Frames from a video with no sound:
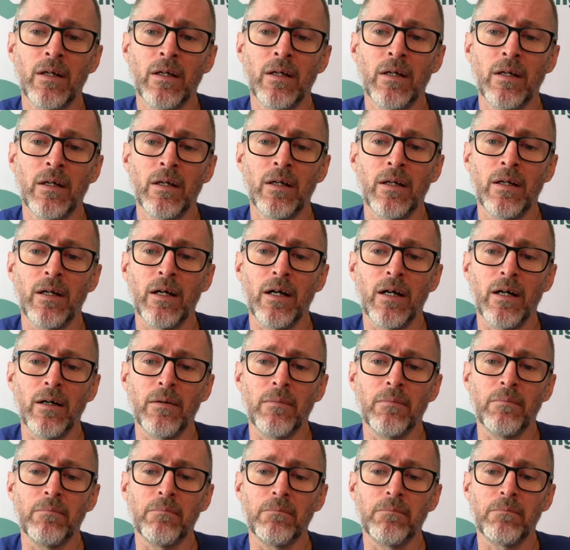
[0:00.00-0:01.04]

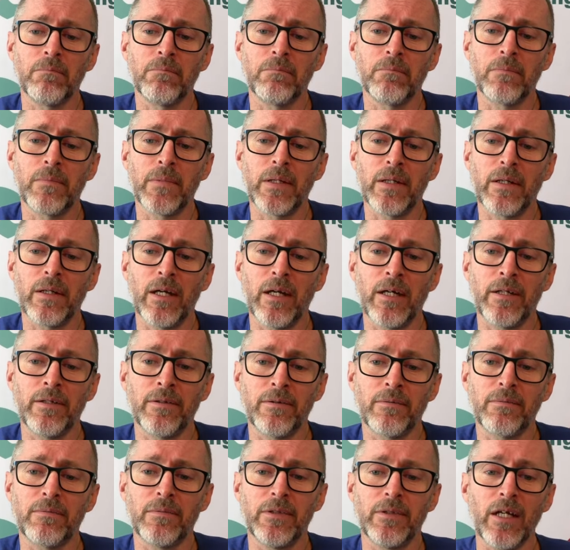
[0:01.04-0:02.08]
And
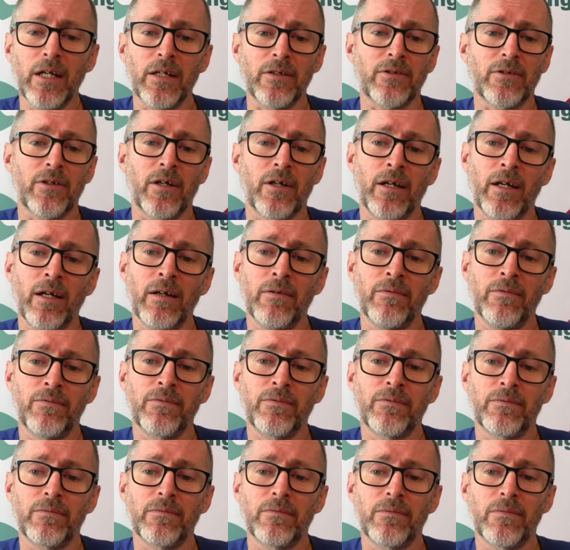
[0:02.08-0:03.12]
yes, I have
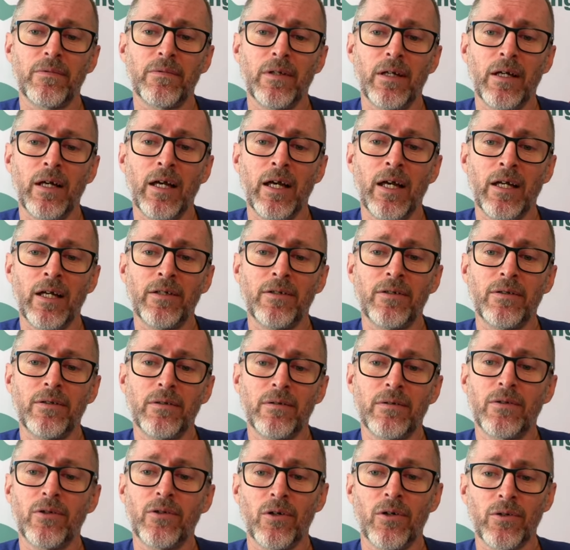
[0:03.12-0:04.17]
had
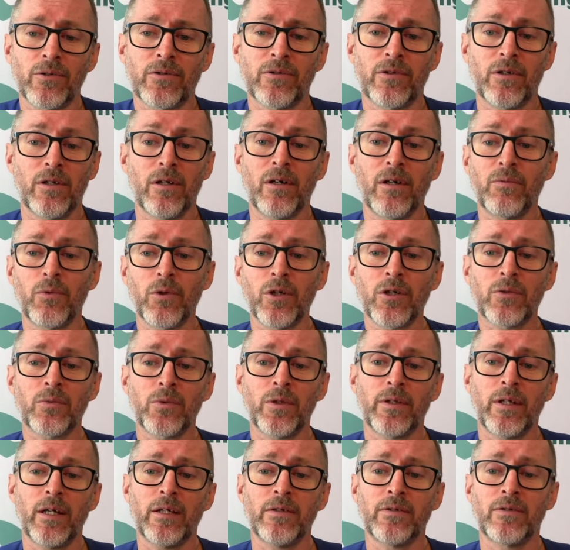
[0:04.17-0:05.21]
dogs that I've worked with
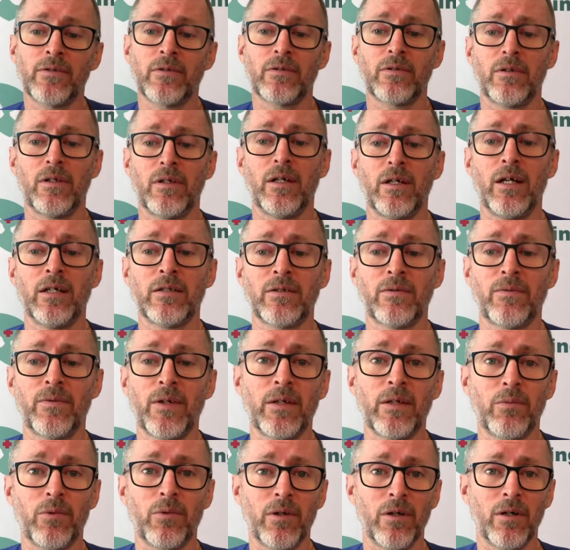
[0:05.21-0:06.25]
as a vet
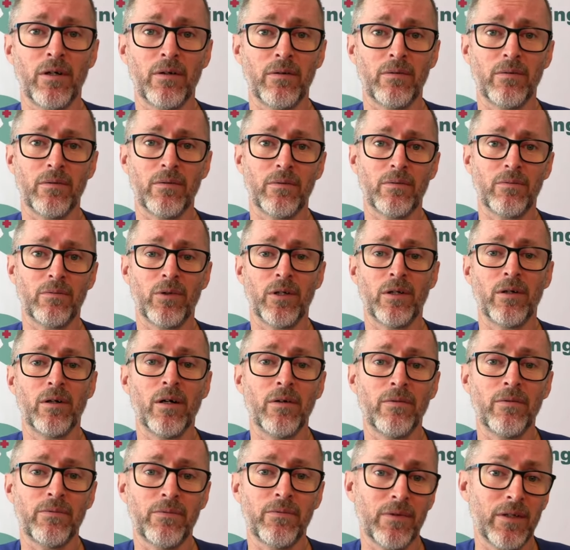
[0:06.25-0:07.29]
where I've
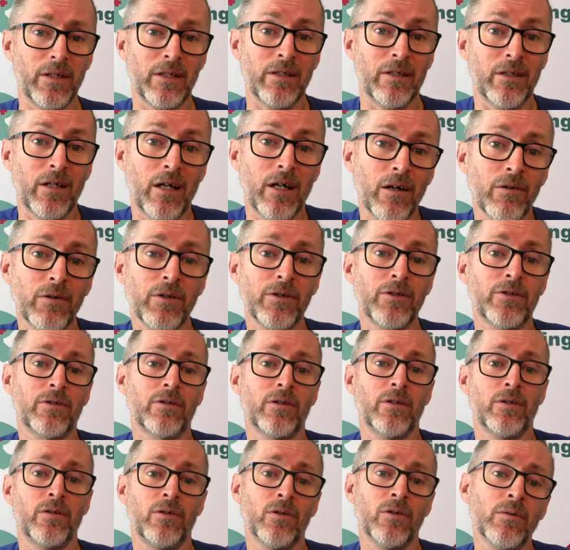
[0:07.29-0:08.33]
encouraged the
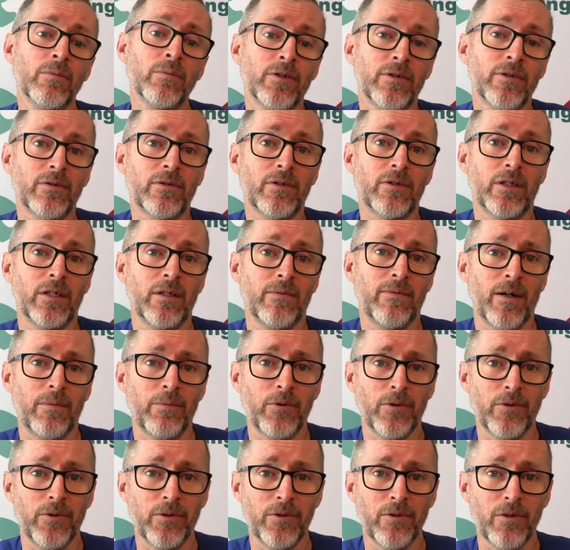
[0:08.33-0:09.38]
humans to give up on the
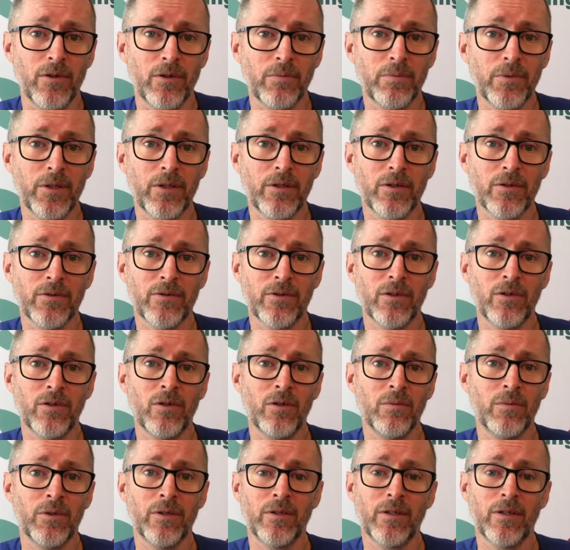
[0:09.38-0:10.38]
dog because the human doesn't